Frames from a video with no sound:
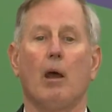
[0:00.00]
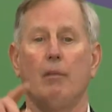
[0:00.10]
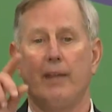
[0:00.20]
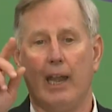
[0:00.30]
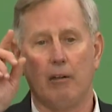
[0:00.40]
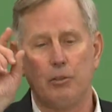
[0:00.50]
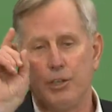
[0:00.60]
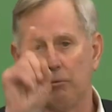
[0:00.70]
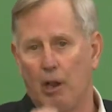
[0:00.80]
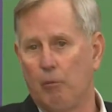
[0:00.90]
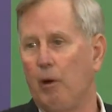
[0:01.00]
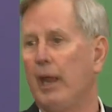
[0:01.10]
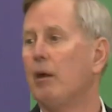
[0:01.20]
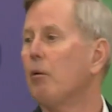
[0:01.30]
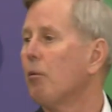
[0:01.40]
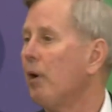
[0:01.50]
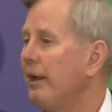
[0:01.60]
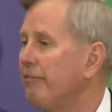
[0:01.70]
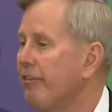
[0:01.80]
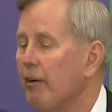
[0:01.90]
There was the runway
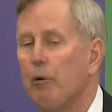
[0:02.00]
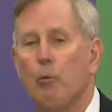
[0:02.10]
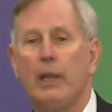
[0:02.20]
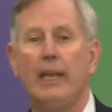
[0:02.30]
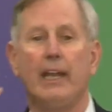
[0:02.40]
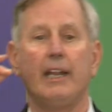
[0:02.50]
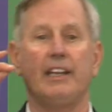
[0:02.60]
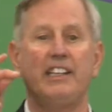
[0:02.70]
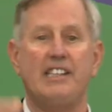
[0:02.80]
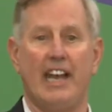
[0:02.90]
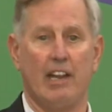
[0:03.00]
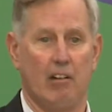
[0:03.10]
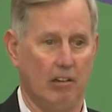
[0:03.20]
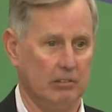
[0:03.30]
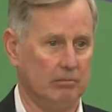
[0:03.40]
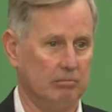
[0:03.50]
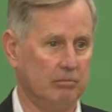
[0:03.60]
right in front of me. We hit it dead on.